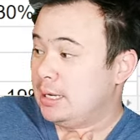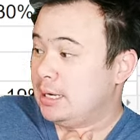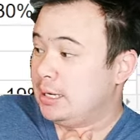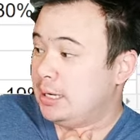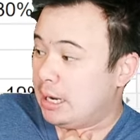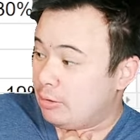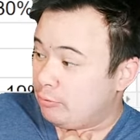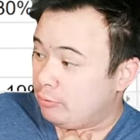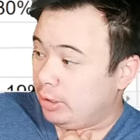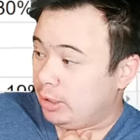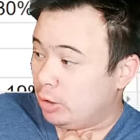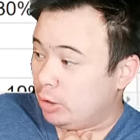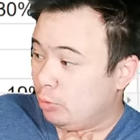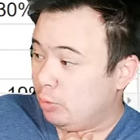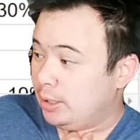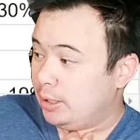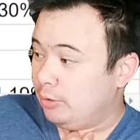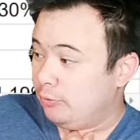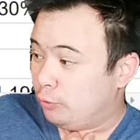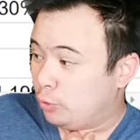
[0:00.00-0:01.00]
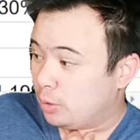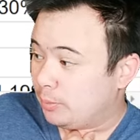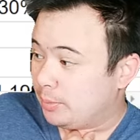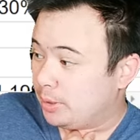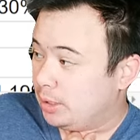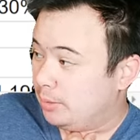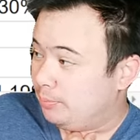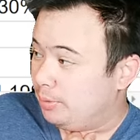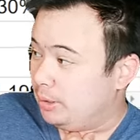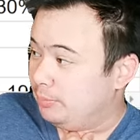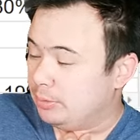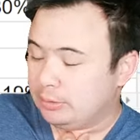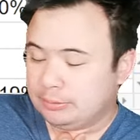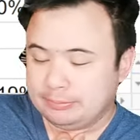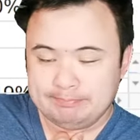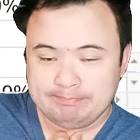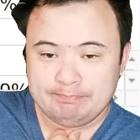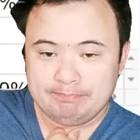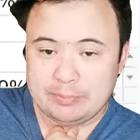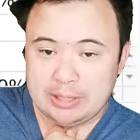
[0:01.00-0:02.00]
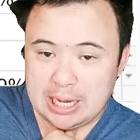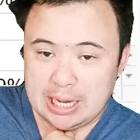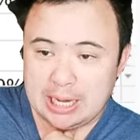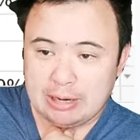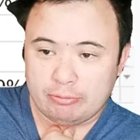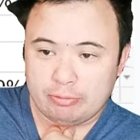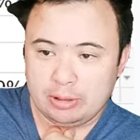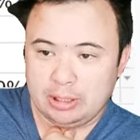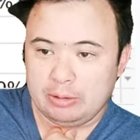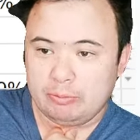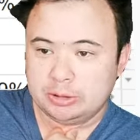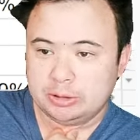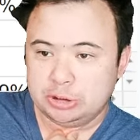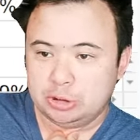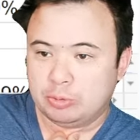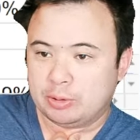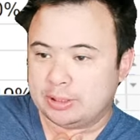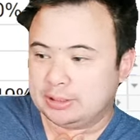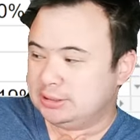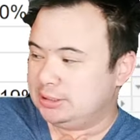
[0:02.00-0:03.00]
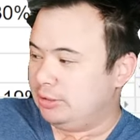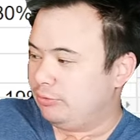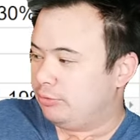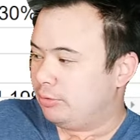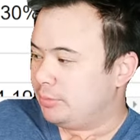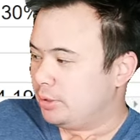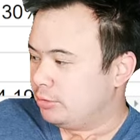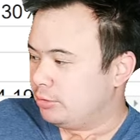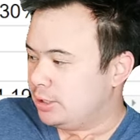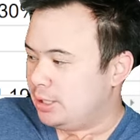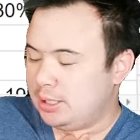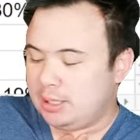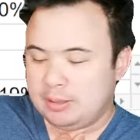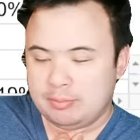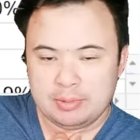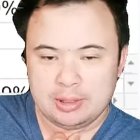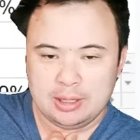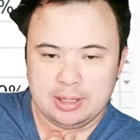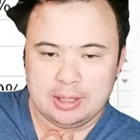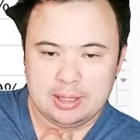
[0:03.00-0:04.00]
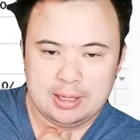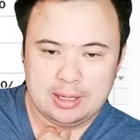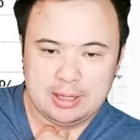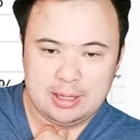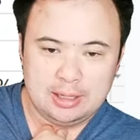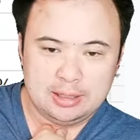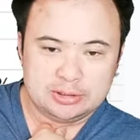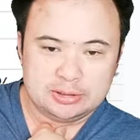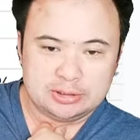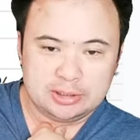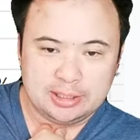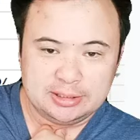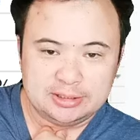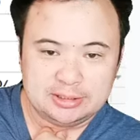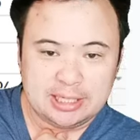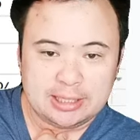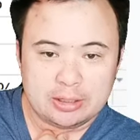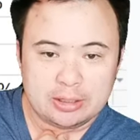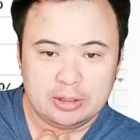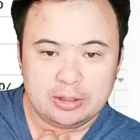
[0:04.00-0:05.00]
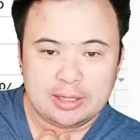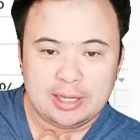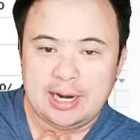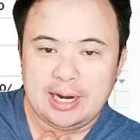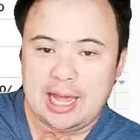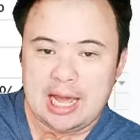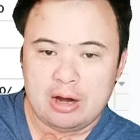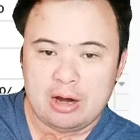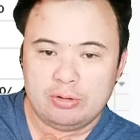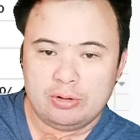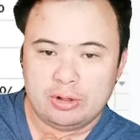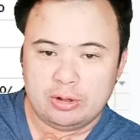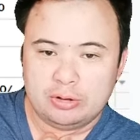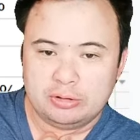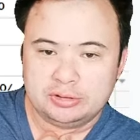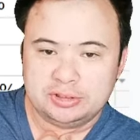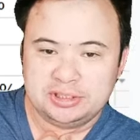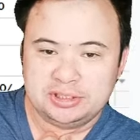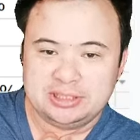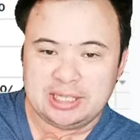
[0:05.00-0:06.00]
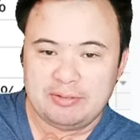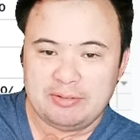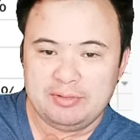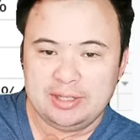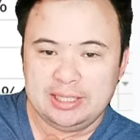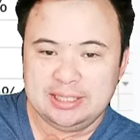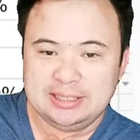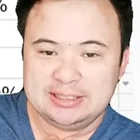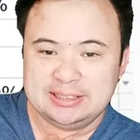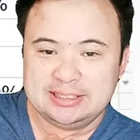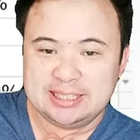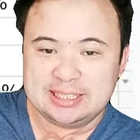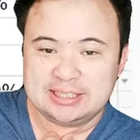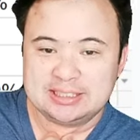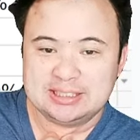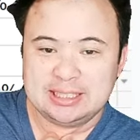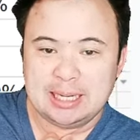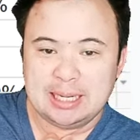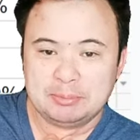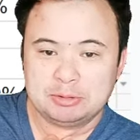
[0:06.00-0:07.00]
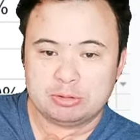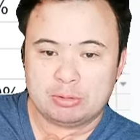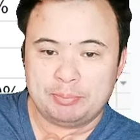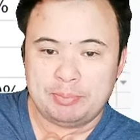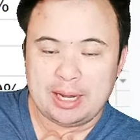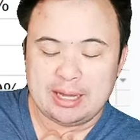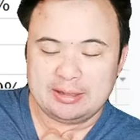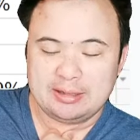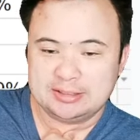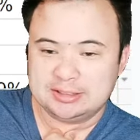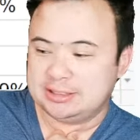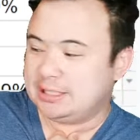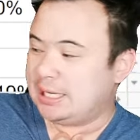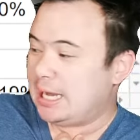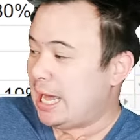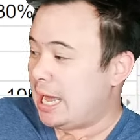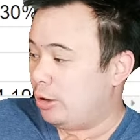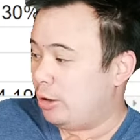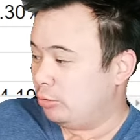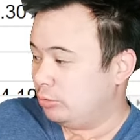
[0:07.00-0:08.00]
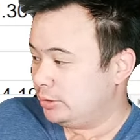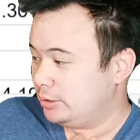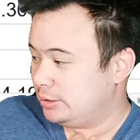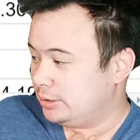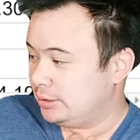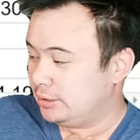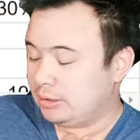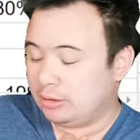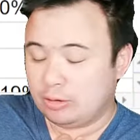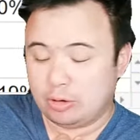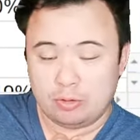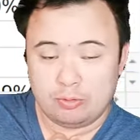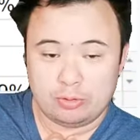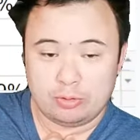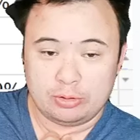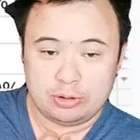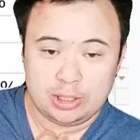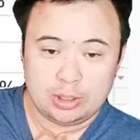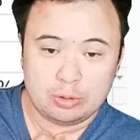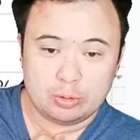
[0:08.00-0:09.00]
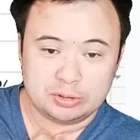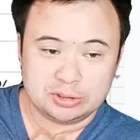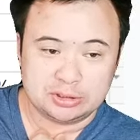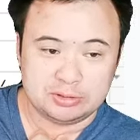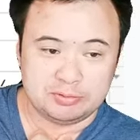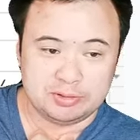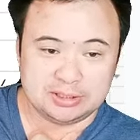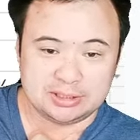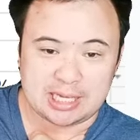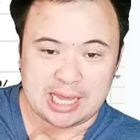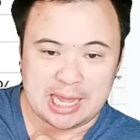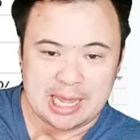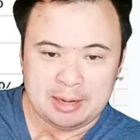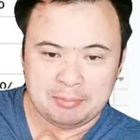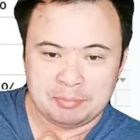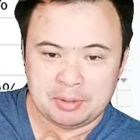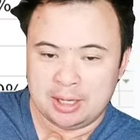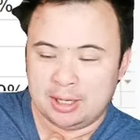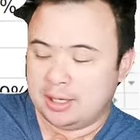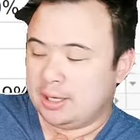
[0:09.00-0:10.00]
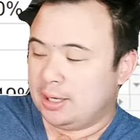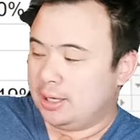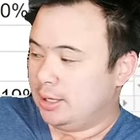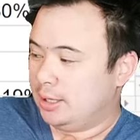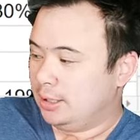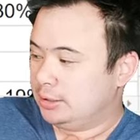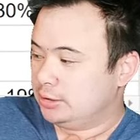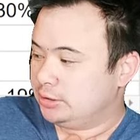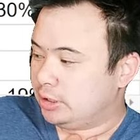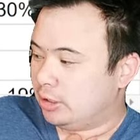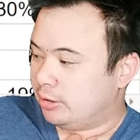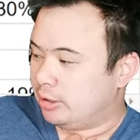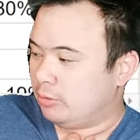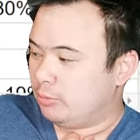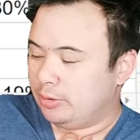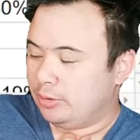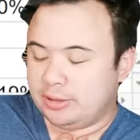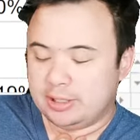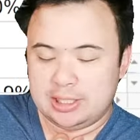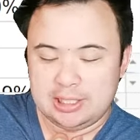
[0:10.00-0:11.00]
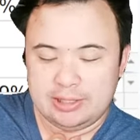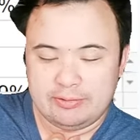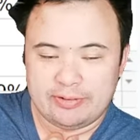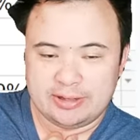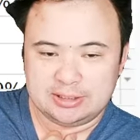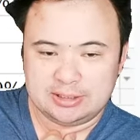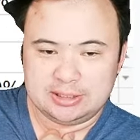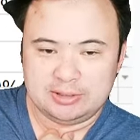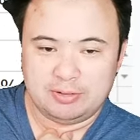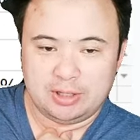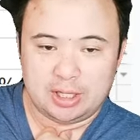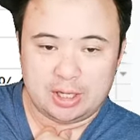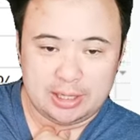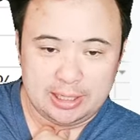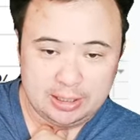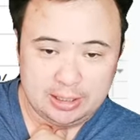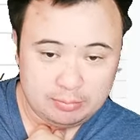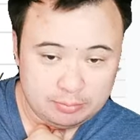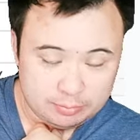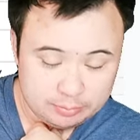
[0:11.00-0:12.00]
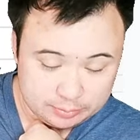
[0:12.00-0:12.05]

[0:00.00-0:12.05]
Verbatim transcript: Not really a winning formula, people. Not really what you want to see from your team. So let's take a look at how those 76 snaps were balanced out over the course of this game starting with the defensive line.